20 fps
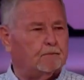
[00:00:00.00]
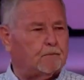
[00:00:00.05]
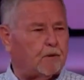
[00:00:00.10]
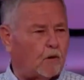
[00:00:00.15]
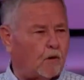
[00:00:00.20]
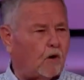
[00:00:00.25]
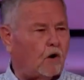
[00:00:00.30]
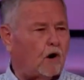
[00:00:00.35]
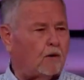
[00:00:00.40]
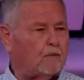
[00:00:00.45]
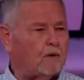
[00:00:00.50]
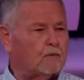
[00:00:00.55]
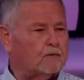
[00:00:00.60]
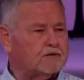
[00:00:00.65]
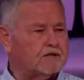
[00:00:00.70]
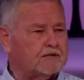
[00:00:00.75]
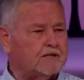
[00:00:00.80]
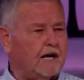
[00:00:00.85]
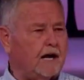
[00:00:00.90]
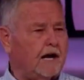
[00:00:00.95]
Pearl Harbor
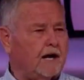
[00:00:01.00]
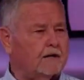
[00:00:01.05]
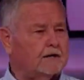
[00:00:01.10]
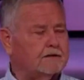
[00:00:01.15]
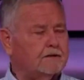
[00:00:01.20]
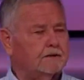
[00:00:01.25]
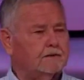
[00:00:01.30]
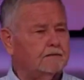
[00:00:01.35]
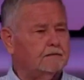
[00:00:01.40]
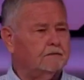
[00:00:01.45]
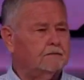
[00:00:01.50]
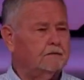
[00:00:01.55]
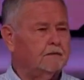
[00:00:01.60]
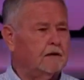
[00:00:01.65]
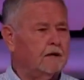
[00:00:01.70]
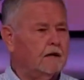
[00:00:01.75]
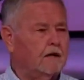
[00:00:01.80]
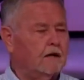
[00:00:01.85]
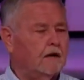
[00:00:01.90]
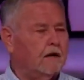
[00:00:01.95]
was attacked.
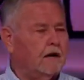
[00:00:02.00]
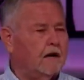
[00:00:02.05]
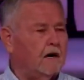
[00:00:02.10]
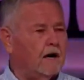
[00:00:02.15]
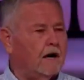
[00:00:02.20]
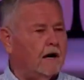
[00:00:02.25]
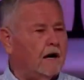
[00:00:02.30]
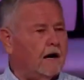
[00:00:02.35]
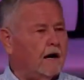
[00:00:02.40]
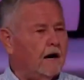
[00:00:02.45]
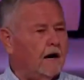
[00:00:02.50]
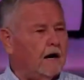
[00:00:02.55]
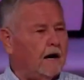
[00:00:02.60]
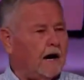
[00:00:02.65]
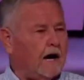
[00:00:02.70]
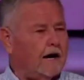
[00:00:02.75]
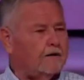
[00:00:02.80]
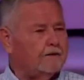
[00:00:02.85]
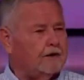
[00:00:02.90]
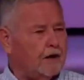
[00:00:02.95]

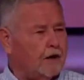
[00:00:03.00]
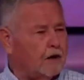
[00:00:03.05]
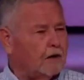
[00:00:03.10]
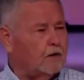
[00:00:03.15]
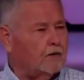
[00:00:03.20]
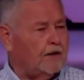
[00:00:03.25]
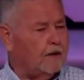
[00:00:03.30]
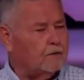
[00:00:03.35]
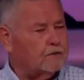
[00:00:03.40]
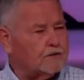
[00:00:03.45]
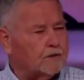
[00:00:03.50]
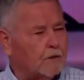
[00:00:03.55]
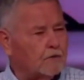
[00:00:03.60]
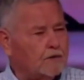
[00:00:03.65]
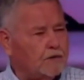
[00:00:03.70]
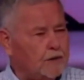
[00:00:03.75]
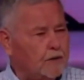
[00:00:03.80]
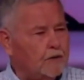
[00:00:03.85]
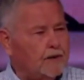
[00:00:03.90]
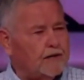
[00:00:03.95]
I have an uncle that was
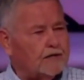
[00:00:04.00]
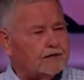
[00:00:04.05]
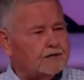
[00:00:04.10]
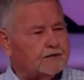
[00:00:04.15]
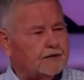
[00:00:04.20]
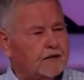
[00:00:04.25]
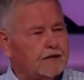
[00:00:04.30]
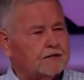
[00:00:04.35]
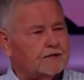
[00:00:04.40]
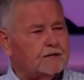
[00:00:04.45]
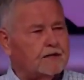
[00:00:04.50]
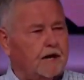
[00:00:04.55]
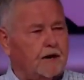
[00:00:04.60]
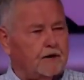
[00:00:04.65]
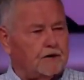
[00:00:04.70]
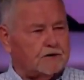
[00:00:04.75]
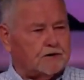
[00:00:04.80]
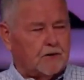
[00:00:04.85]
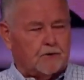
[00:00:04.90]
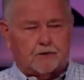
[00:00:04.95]
on the USS
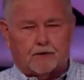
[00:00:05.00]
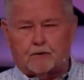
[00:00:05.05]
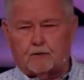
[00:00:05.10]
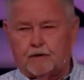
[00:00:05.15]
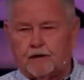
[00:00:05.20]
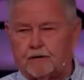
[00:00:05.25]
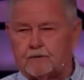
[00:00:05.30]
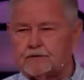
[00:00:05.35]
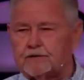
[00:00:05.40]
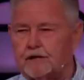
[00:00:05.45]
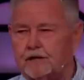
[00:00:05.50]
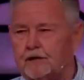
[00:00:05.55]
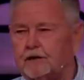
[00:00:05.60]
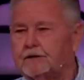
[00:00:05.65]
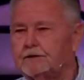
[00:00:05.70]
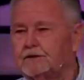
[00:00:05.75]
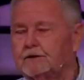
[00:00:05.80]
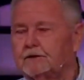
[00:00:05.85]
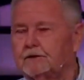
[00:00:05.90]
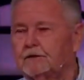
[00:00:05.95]
Arizona when it was
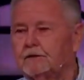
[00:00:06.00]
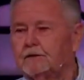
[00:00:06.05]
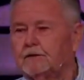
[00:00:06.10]
hit.